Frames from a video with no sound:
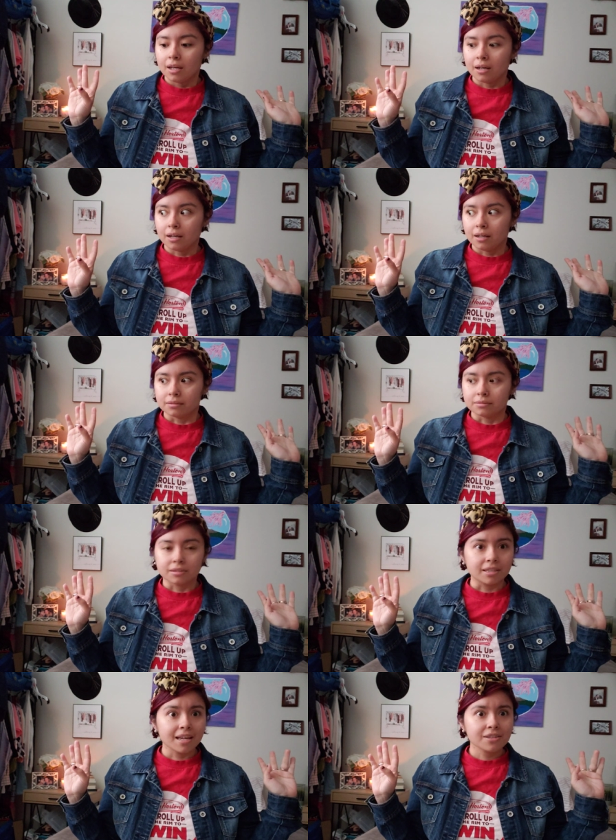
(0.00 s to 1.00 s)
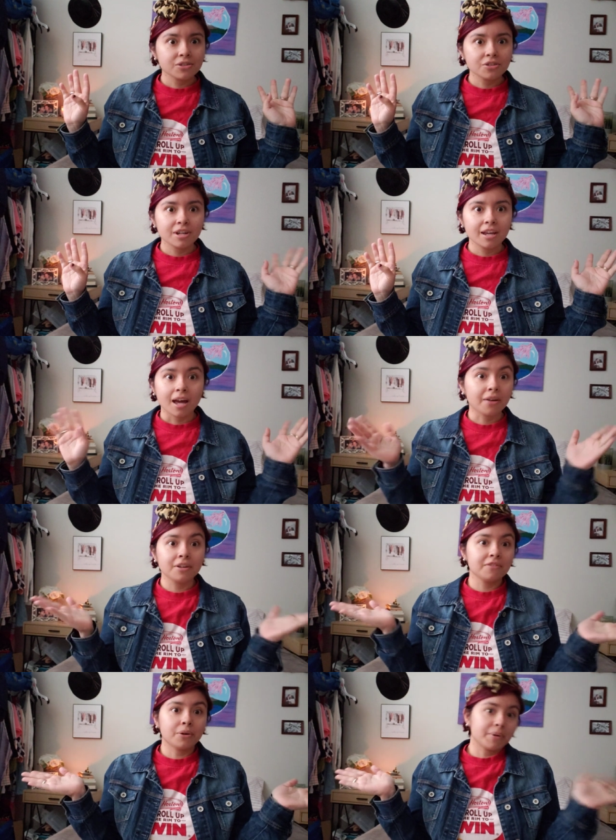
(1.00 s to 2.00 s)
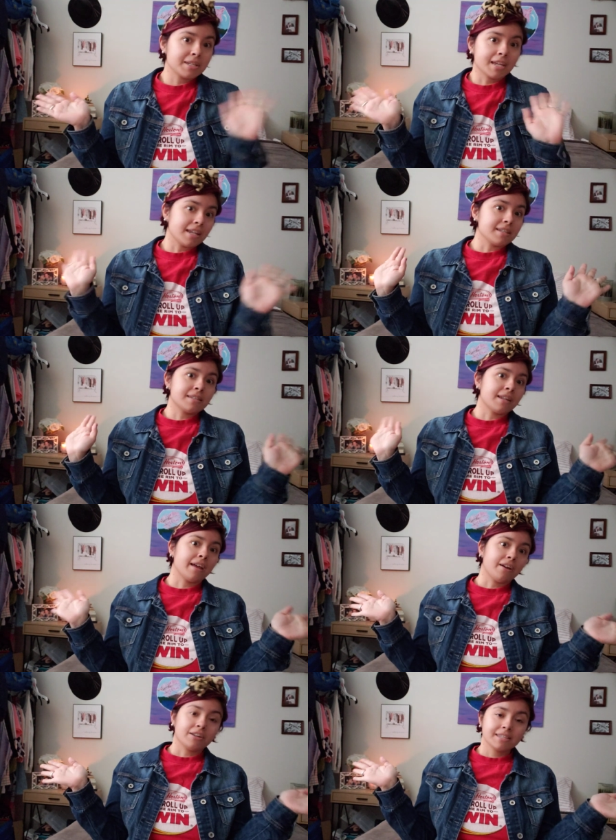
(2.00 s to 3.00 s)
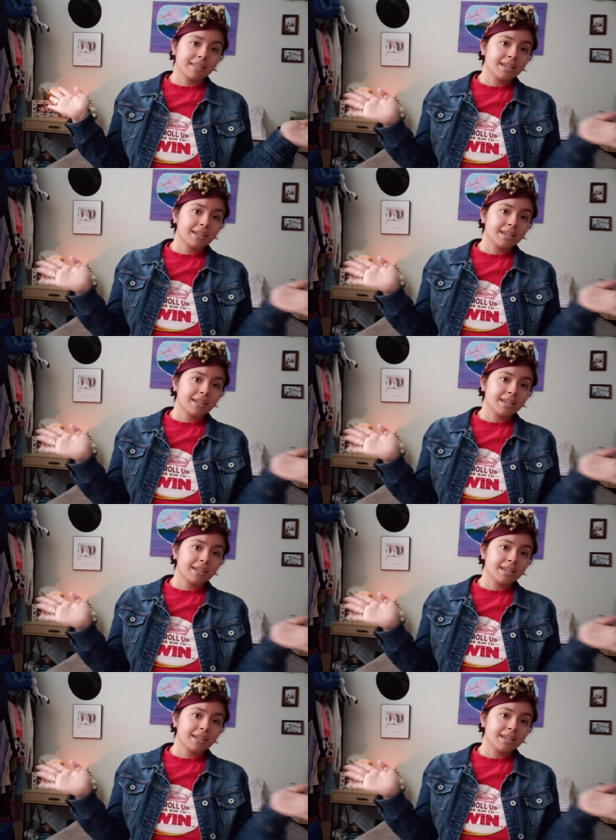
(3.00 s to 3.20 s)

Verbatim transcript: uh, yesterday. I don't even know what day it is today, honestly.